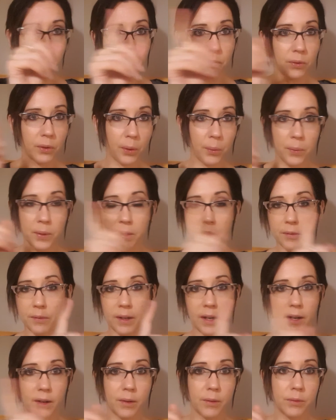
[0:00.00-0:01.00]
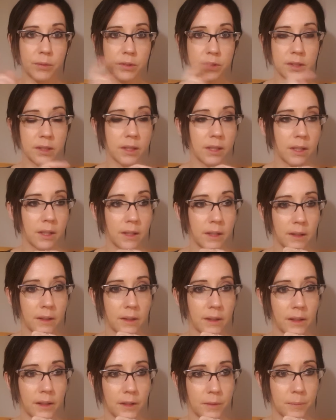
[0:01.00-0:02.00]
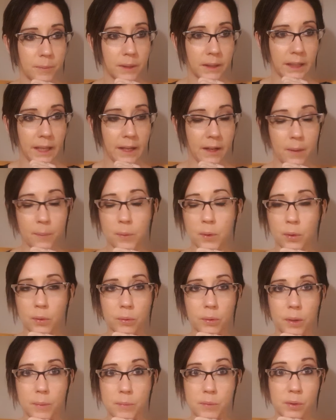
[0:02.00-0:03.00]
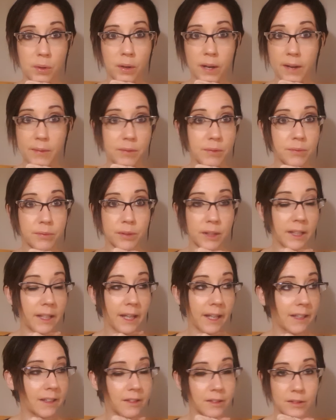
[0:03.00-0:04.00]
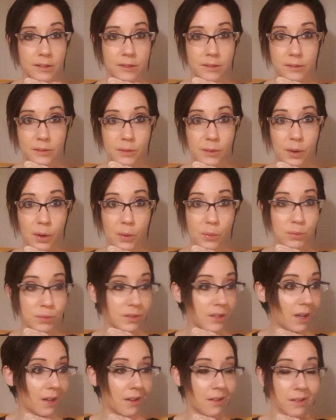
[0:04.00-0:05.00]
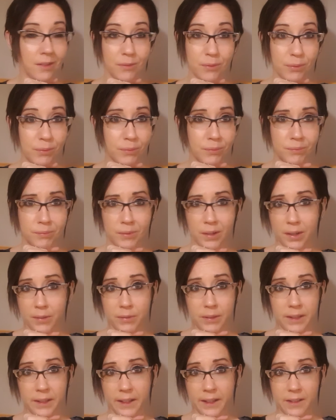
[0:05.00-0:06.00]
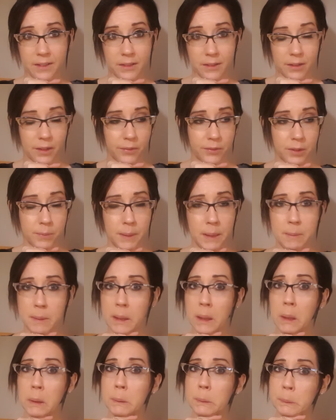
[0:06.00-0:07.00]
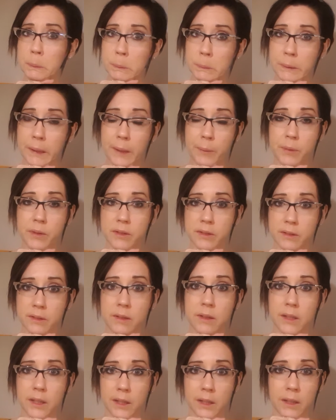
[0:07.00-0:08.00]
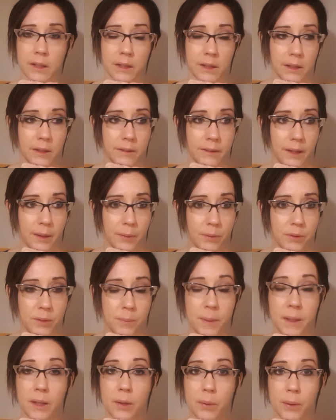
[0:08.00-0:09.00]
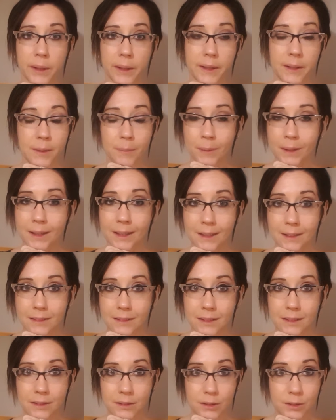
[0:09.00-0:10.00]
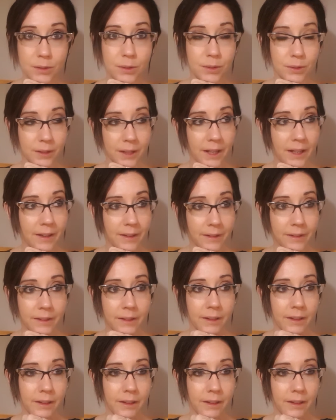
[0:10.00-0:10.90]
floating around. Again, I haven't regained a whole ton. I regained enough to make me go, oh, that was a bit quick and a bit easy to do that.